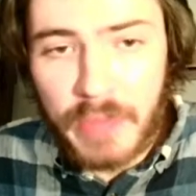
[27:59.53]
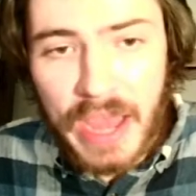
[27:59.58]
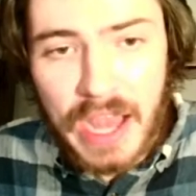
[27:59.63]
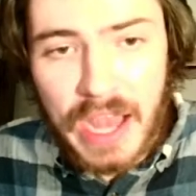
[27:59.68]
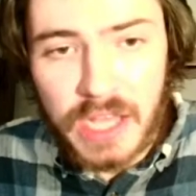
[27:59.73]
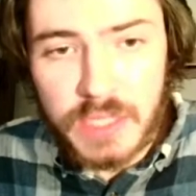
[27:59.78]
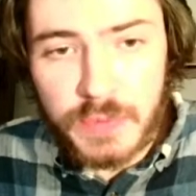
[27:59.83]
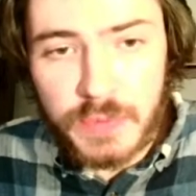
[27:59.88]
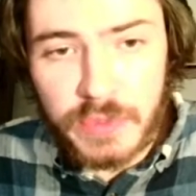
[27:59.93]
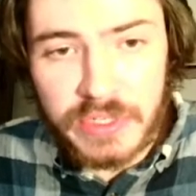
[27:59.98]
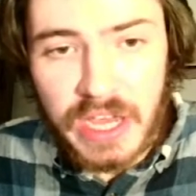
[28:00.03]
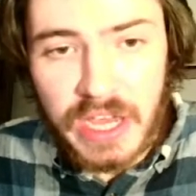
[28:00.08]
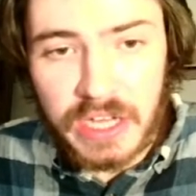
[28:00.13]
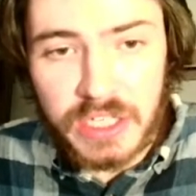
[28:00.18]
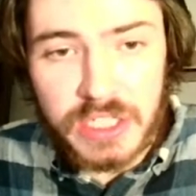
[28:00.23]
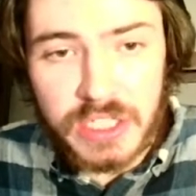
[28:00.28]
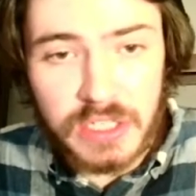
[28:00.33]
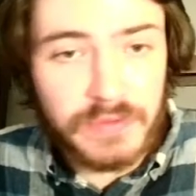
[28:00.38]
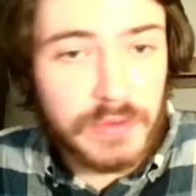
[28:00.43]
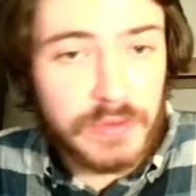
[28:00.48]
pass
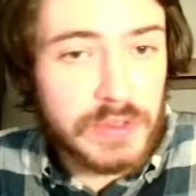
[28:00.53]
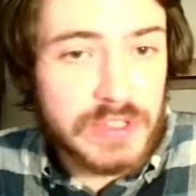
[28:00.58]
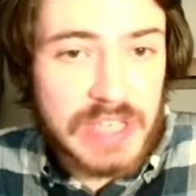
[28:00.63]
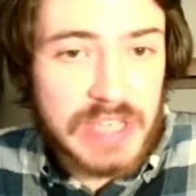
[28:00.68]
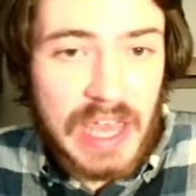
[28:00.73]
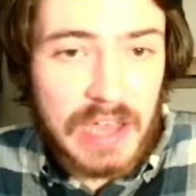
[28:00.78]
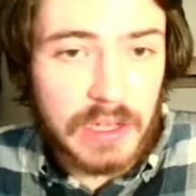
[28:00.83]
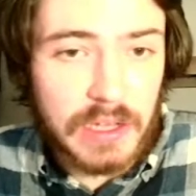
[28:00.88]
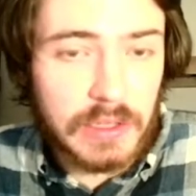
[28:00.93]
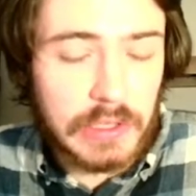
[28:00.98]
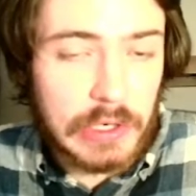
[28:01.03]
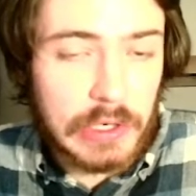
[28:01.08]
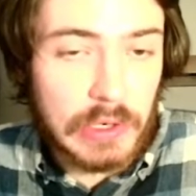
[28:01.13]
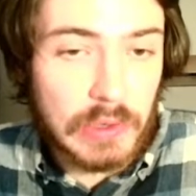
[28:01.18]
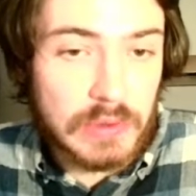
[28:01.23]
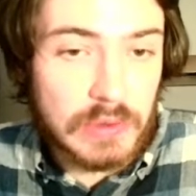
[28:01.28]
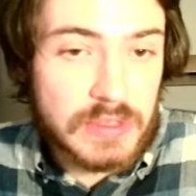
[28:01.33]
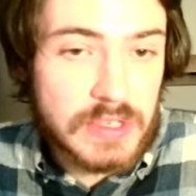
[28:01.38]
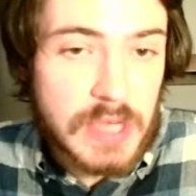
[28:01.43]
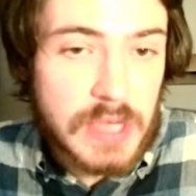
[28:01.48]
protection for Zach
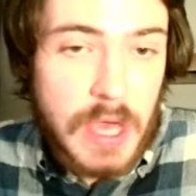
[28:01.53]
Collaros,